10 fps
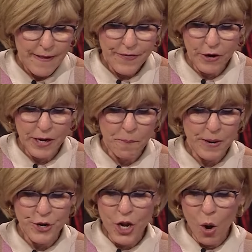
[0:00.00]
There can
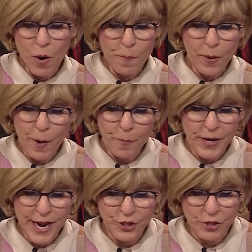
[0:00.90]
be no
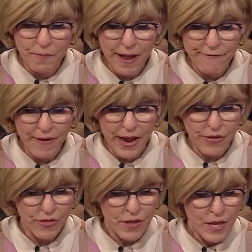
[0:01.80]
appropriation by
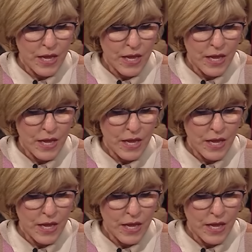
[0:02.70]
faith